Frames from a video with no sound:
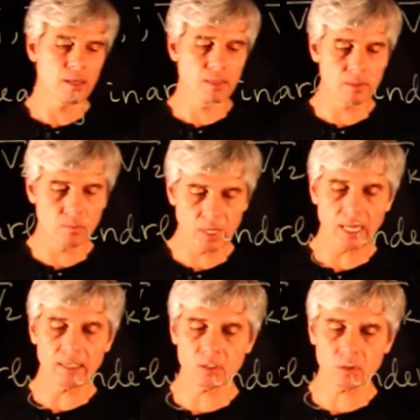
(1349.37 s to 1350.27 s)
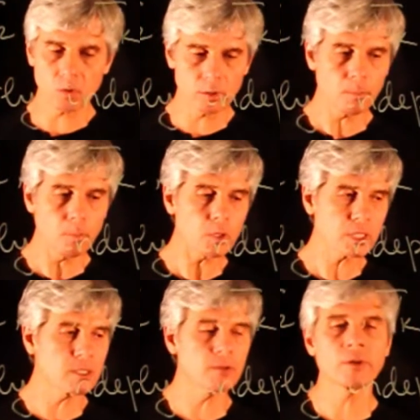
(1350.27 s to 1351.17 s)
then we get its
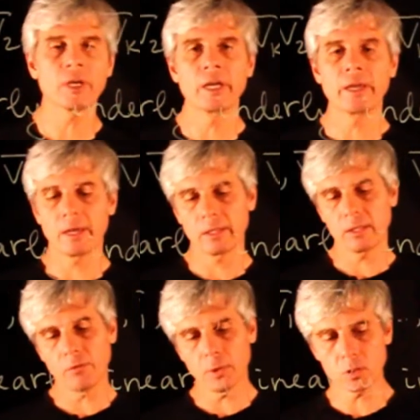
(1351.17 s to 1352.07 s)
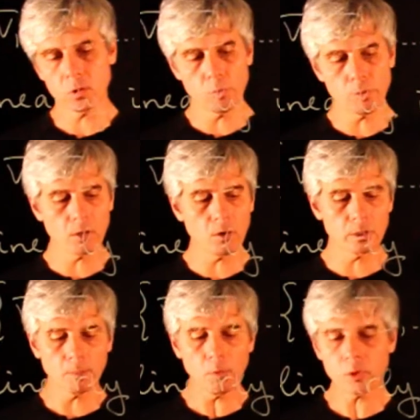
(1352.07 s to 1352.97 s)
contrapositive, and if we assume the
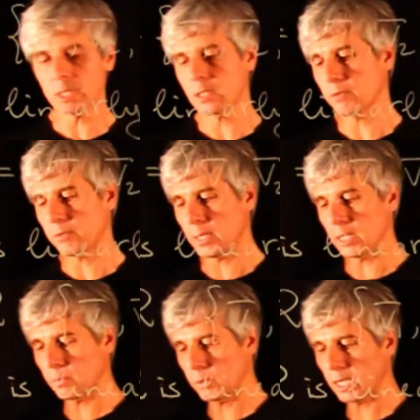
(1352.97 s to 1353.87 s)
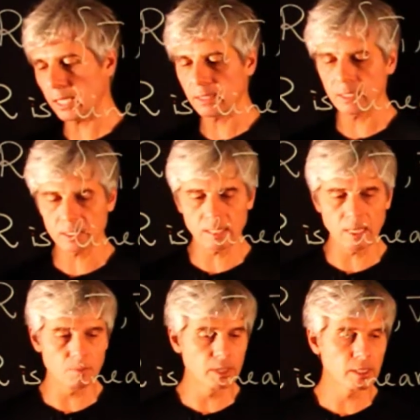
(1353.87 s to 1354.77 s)
contrapositive, then we get this
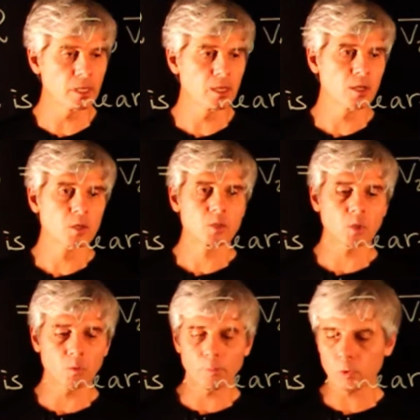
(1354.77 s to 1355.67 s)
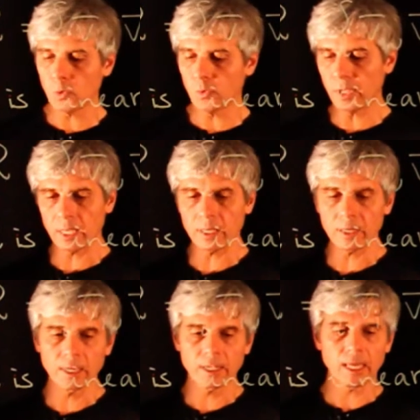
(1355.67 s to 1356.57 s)
statement. So proving
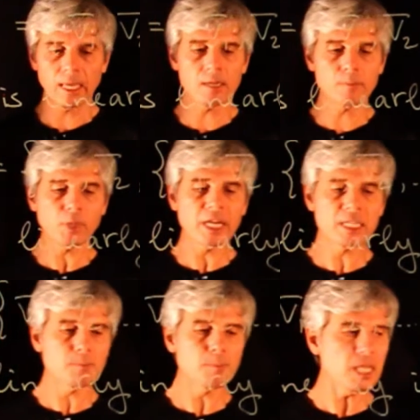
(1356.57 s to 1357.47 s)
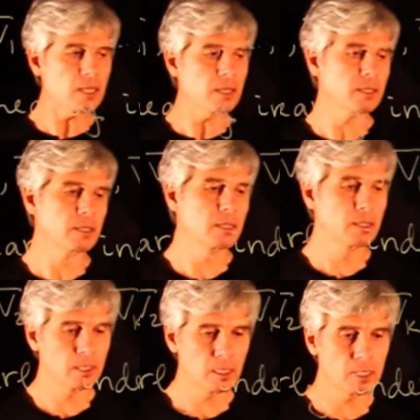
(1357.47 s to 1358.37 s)
A implies B
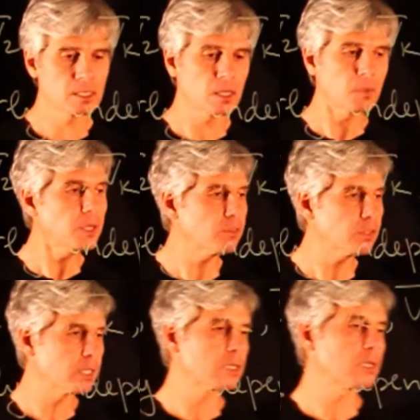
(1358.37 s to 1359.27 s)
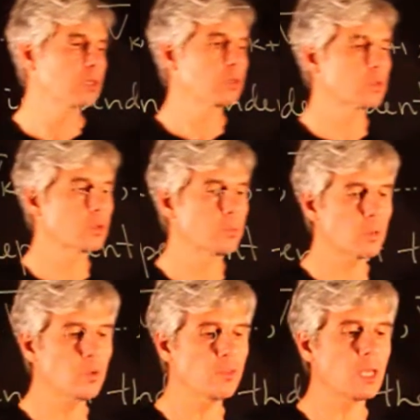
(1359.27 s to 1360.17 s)
is equivalent to
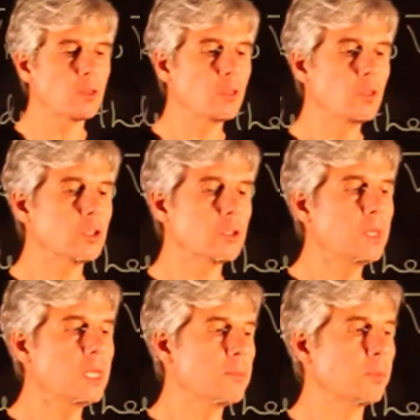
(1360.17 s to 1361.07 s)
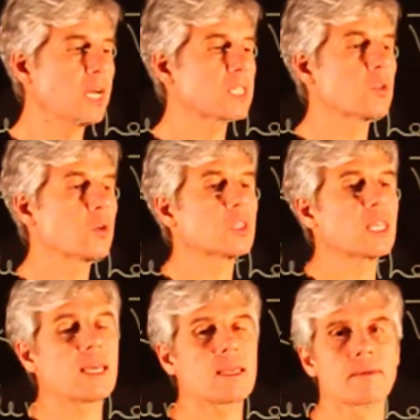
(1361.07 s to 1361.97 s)
proving not B implies not
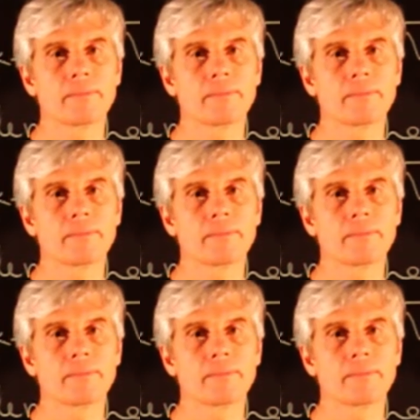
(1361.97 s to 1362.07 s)
A.